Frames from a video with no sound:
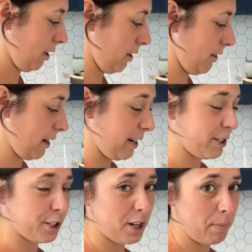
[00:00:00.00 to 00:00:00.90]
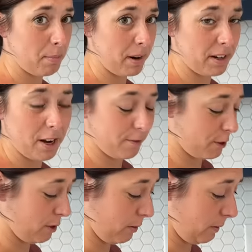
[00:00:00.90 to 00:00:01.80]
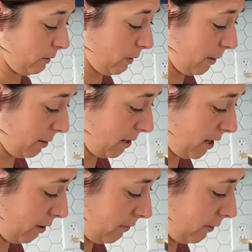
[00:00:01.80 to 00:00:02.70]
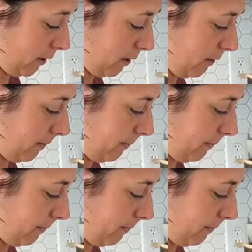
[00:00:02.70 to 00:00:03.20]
All right, he just sharpened my knife too, so I gotta be careful here.